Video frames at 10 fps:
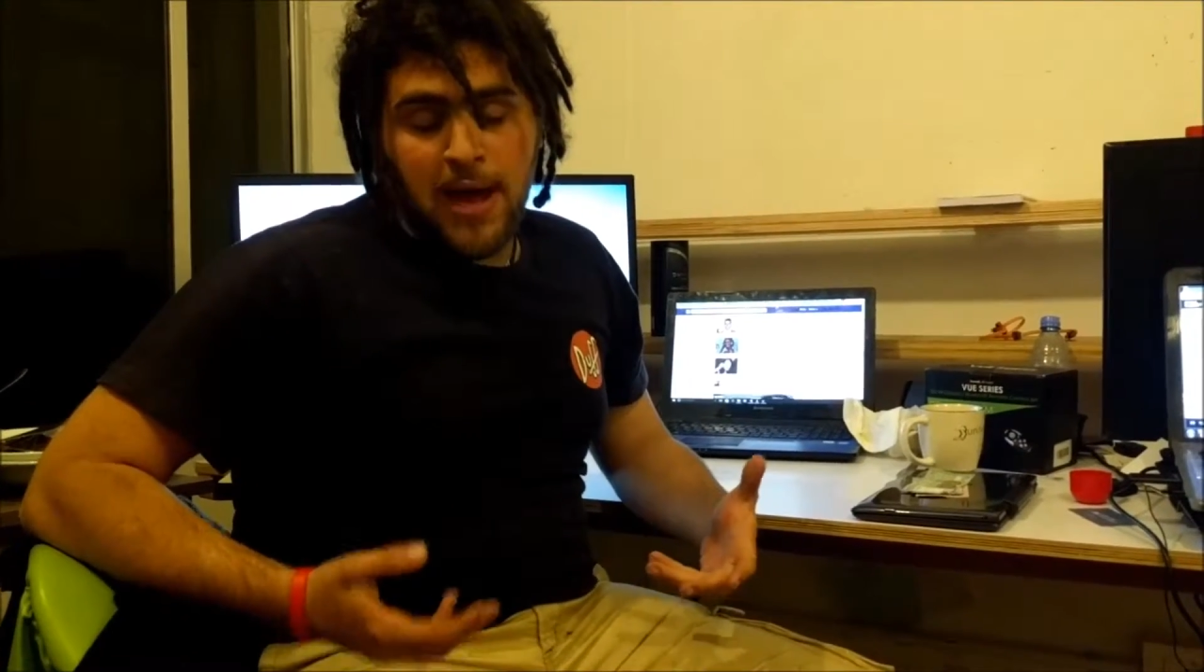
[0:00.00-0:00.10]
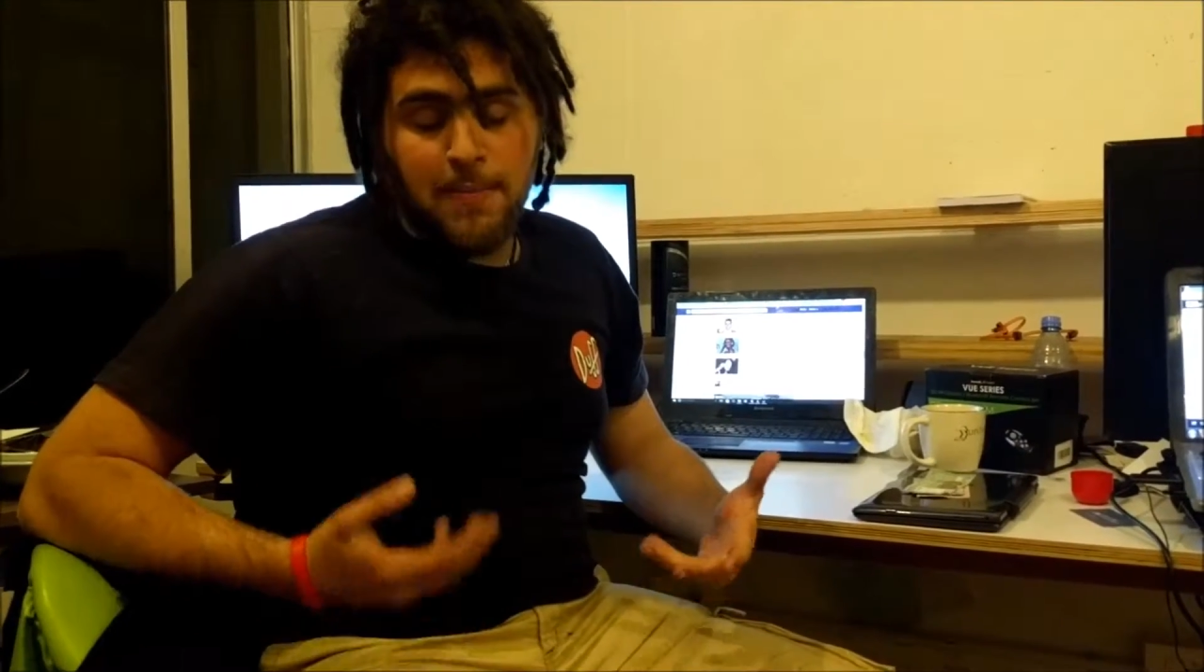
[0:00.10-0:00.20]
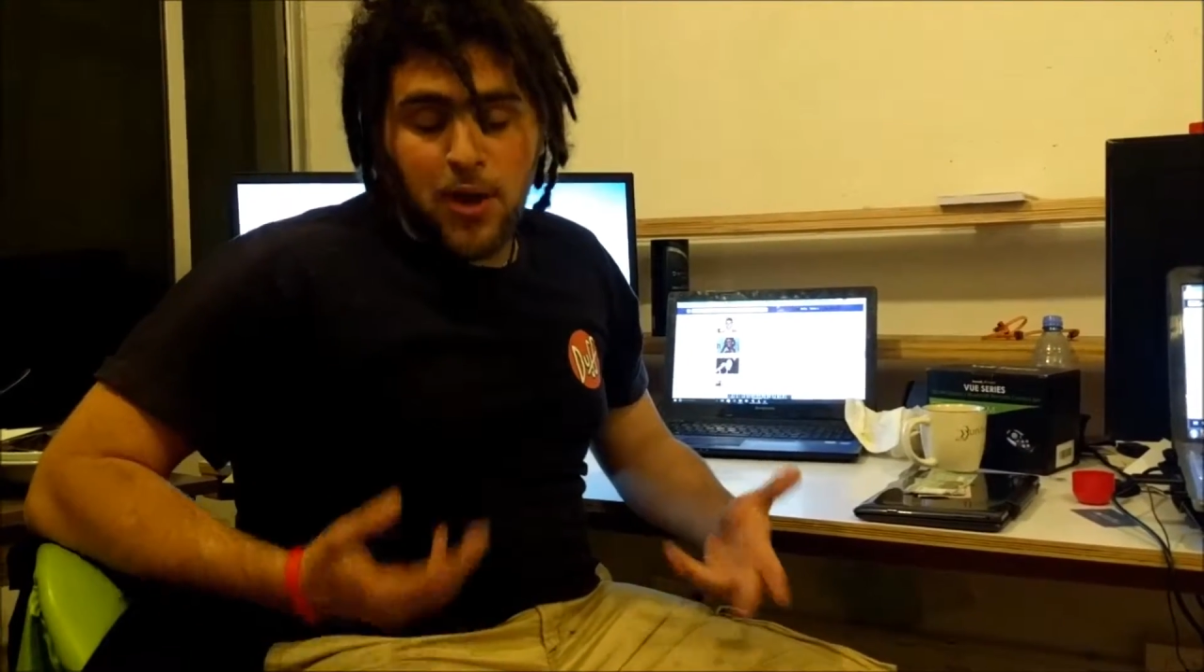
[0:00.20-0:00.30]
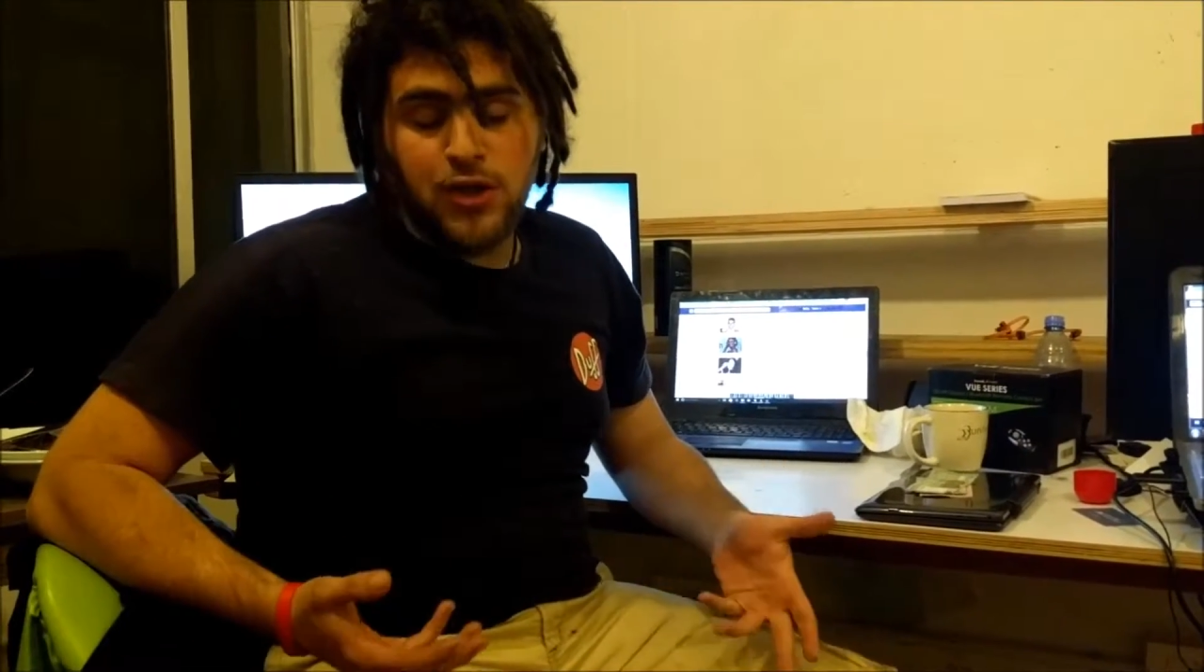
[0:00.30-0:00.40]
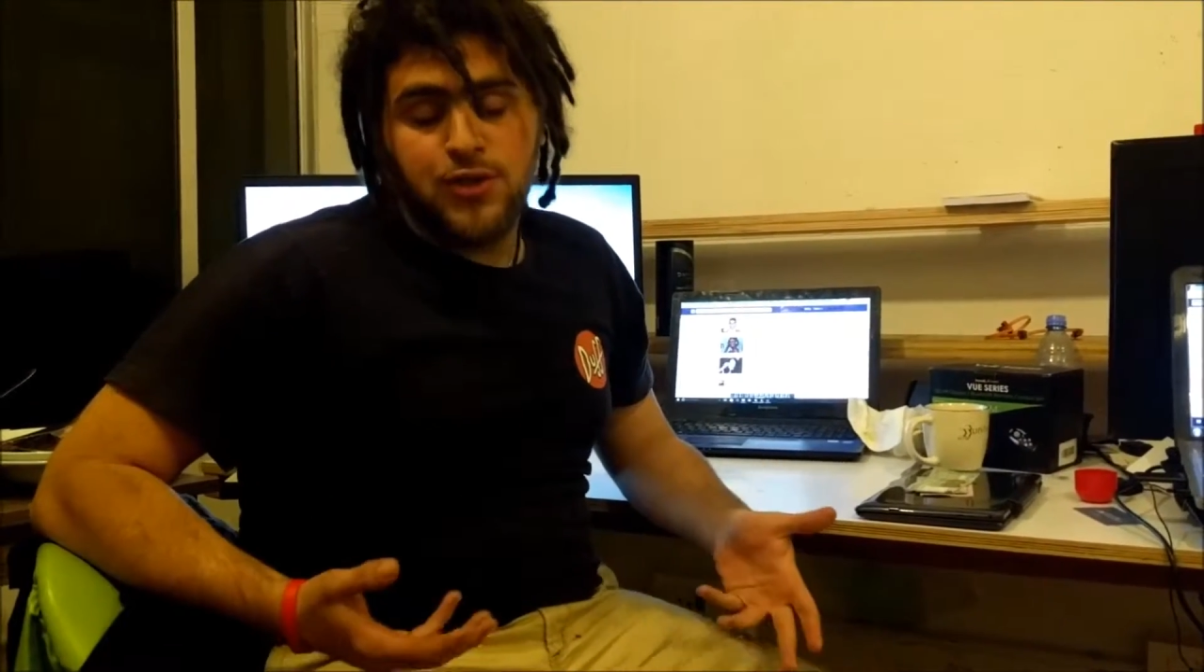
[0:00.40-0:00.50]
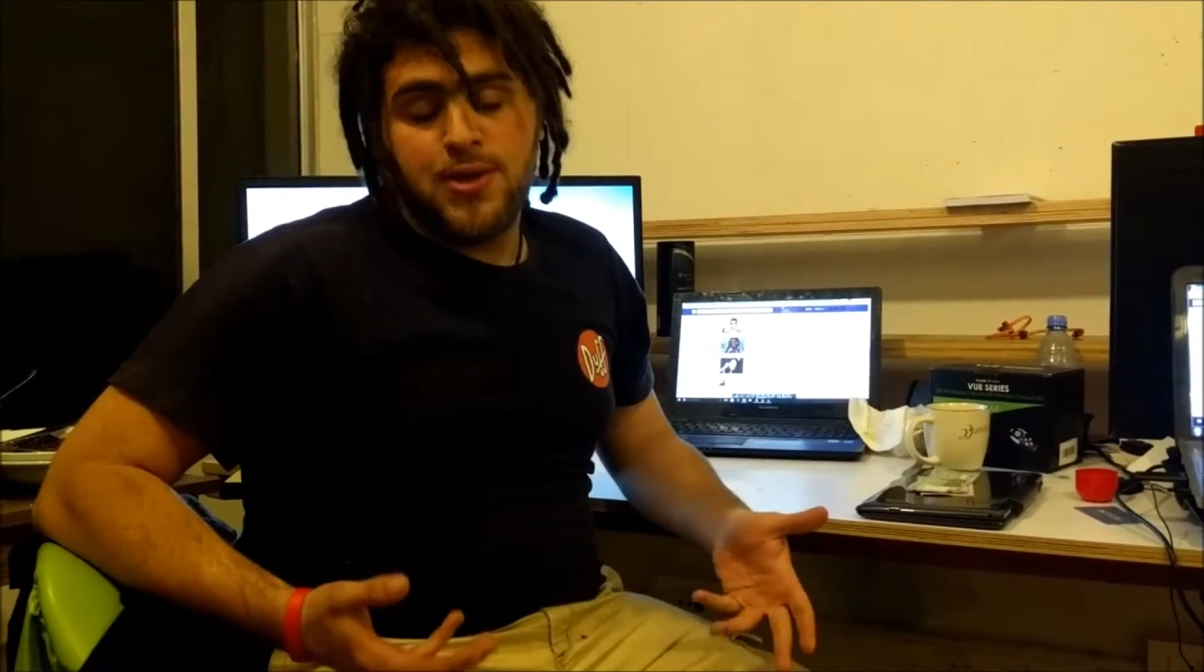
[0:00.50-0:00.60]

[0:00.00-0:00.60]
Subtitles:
March